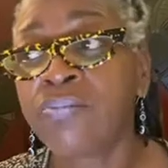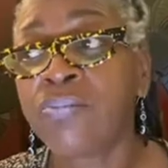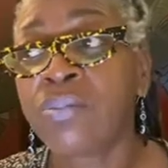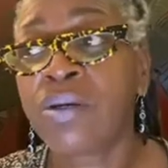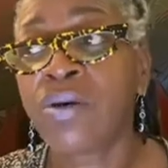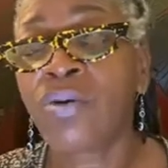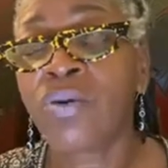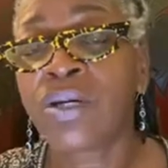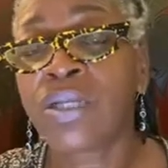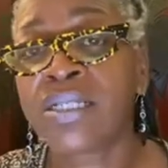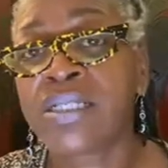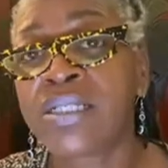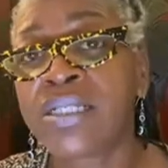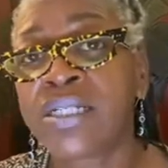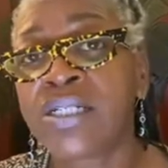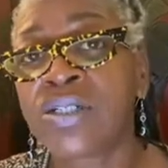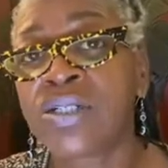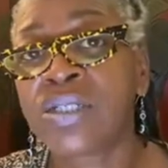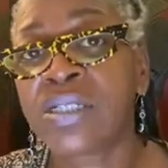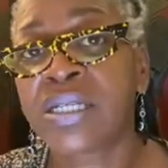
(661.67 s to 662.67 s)

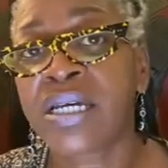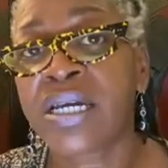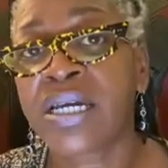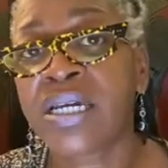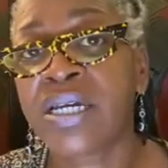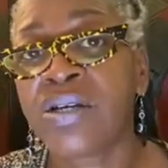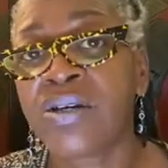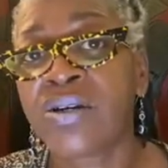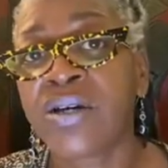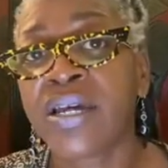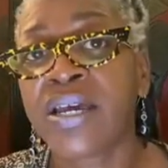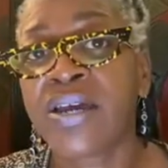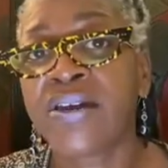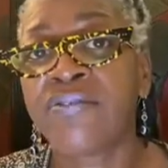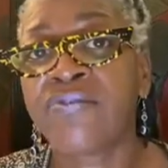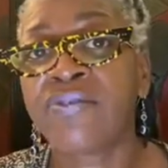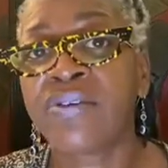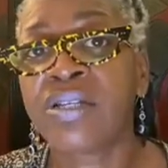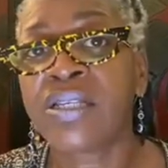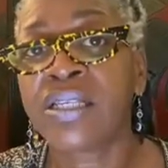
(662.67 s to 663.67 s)
organizations I hear
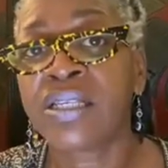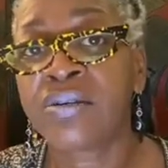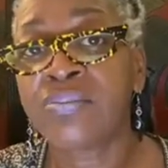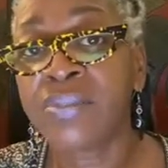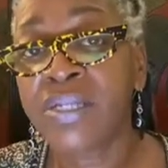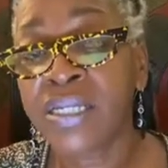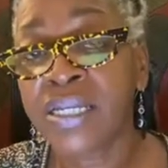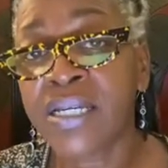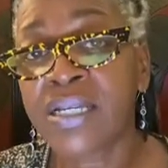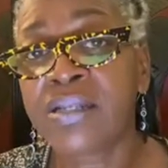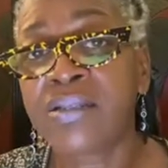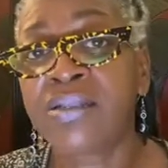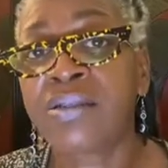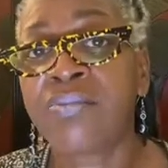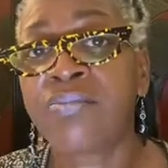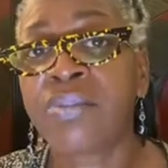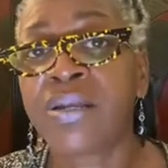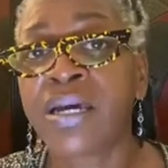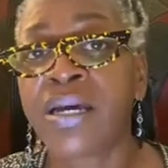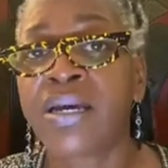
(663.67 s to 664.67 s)
have eliminated the
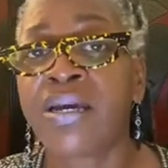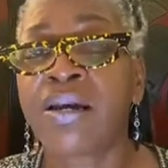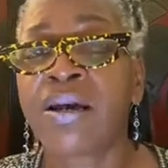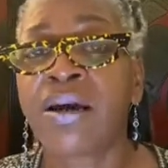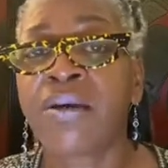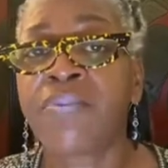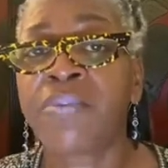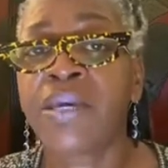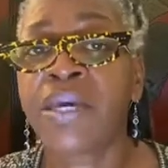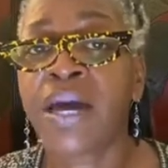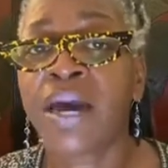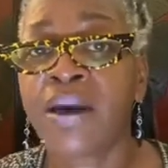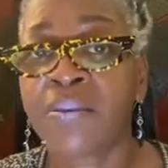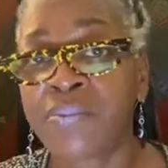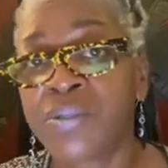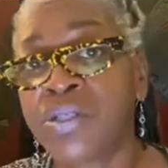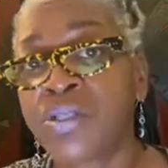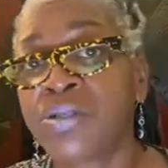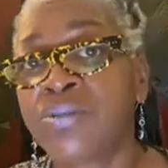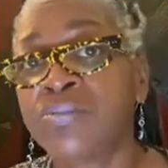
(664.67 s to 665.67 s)
blind copy
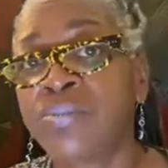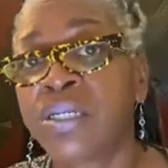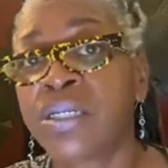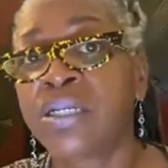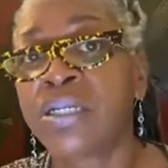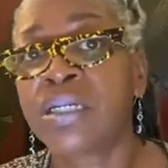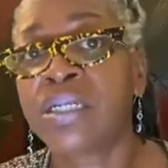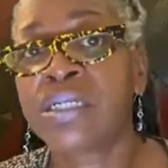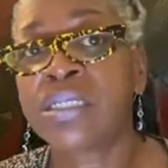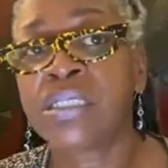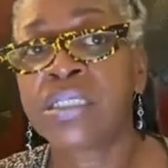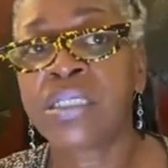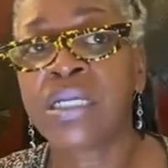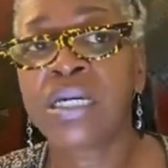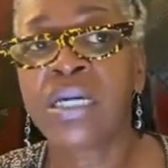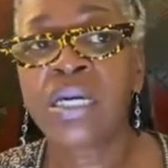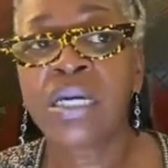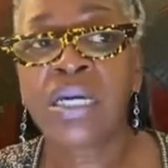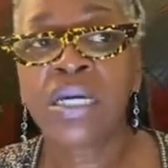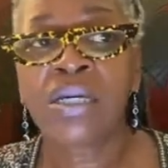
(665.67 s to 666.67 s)
option because
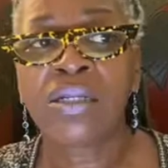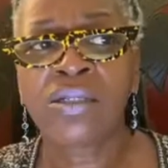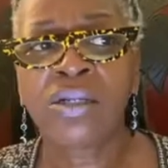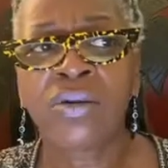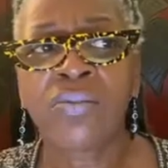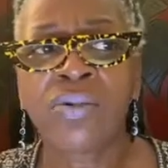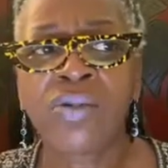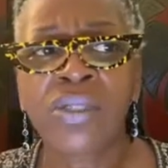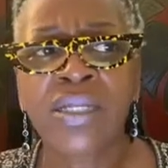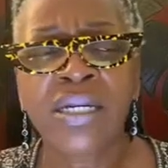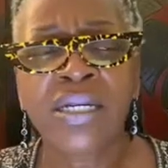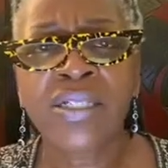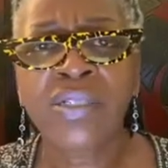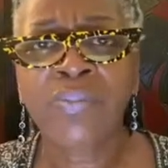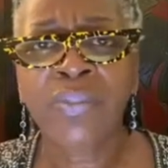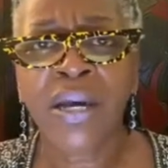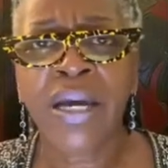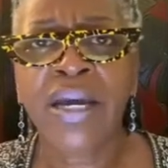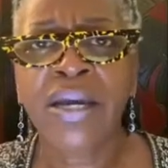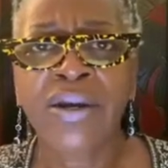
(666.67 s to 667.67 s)
it's almost like
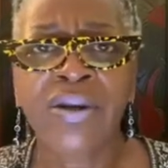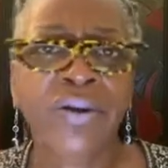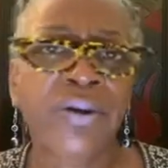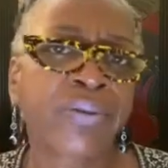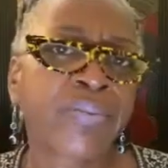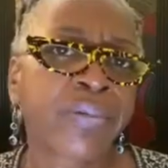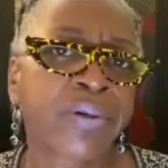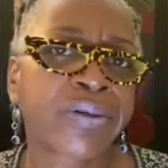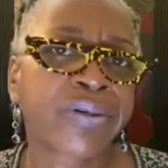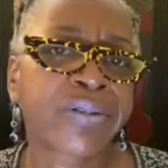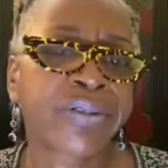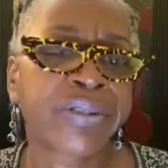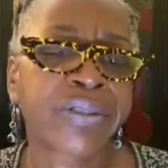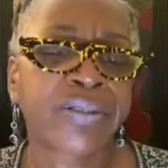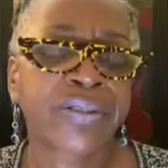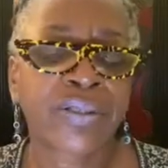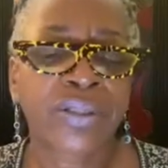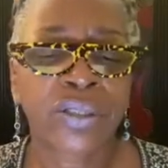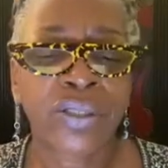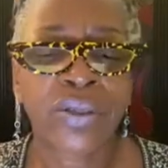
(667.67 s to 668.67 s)
spying on a person.
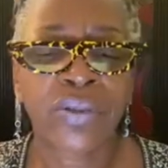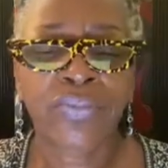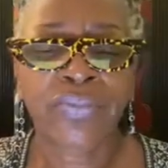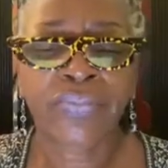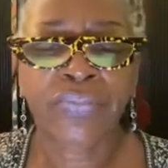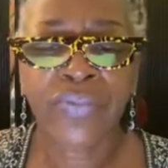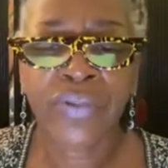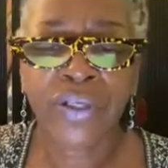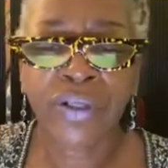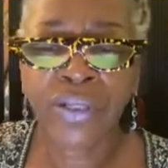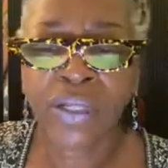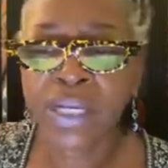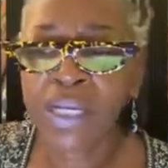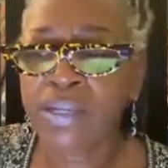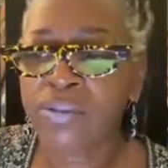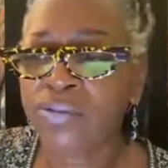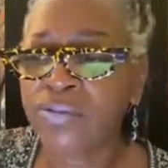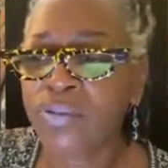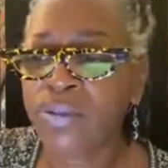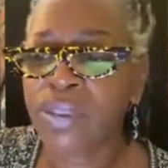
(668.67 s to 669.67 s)
So they're
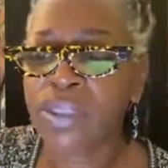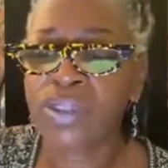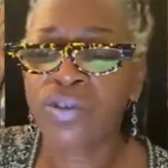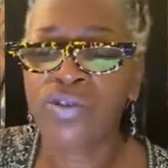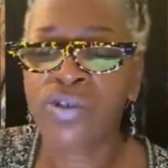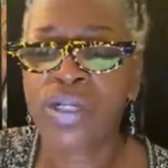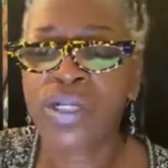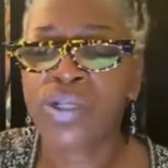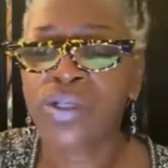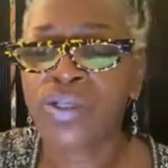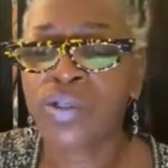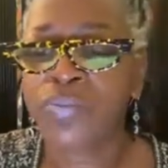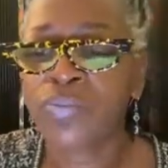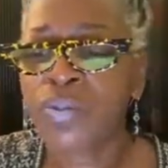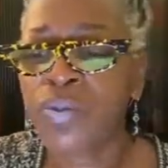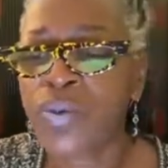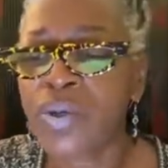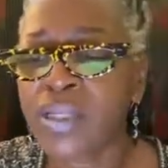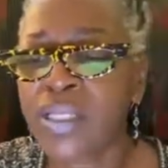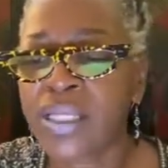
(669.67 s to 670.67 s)
not really trying to
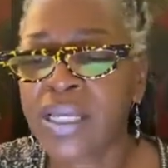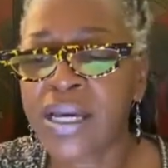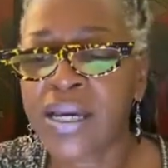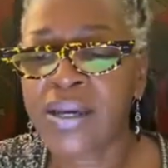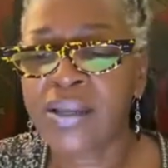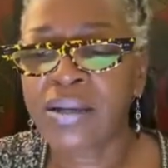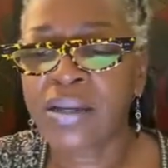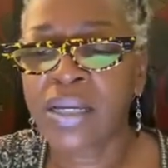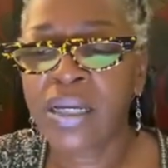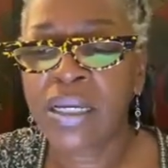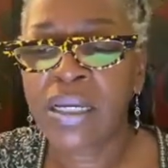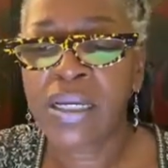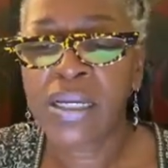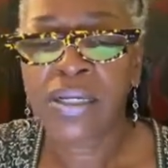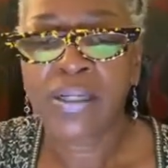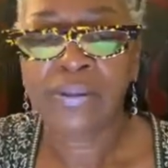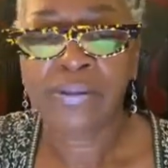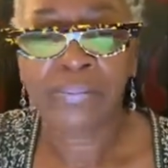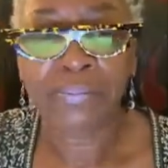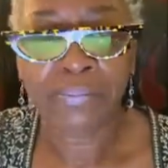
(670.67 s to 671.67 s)
support that.
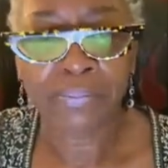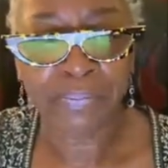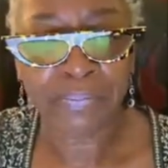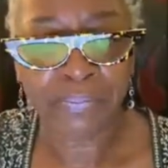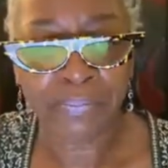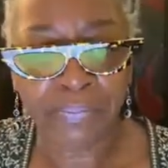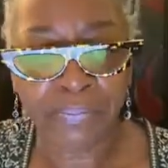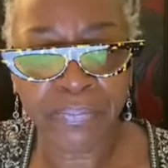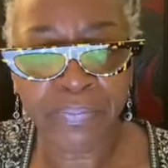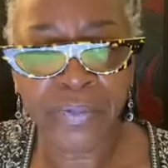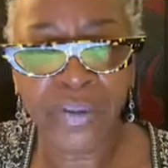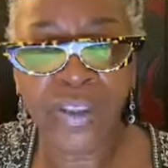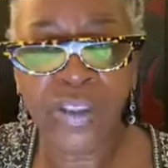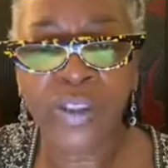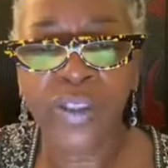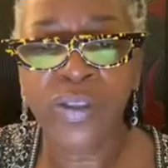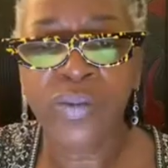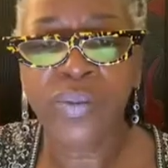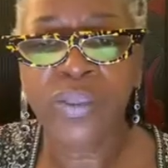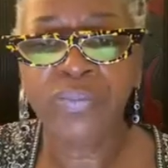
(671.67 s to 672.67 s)

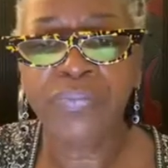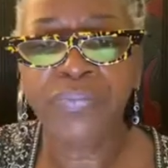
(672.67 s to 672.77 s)
Excuse me.